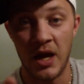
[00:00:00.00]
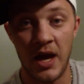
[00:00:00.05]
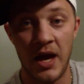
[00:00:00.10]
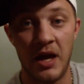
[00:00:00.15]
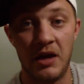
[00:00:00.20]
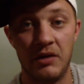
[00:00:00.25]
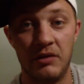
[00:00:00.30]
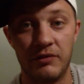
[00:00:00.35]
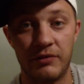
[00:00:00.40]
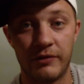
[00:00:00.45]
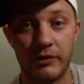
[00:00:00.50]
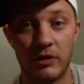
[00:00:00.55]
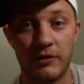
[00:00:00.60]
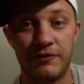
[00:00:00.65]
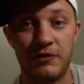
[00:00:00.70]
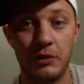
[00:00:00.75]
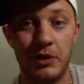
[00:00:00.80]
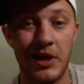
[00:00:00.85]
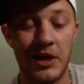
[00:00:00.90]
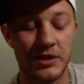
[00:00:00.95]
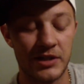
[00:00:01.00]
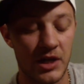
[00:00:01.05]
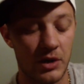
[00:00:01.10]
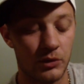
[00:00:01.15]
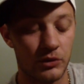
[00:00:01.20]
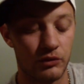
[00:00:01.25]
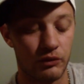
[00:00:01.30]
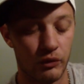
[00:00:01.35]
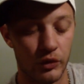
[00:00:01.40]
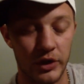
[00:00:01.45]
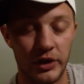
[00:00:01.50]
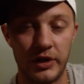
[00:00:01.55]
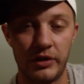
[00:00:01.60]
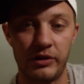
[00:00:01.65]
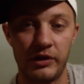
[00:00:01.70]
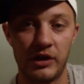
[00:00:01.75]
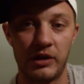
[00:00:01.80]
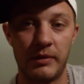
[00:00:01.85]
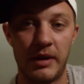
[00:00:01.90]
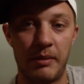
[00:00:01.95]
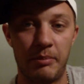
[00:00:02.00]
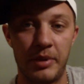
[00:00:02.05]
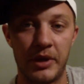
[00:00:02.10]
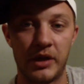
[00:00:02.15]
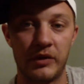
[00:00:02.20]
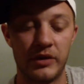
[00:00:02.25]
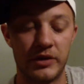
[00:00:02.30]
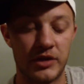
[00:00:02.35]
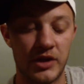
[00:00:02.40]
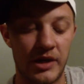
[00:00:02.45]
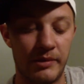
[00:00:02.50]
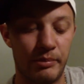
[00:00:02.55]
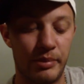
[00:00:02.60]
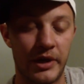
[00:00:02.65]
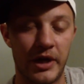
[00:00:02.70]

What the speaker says: And for a few days I was really thinking about picking this up,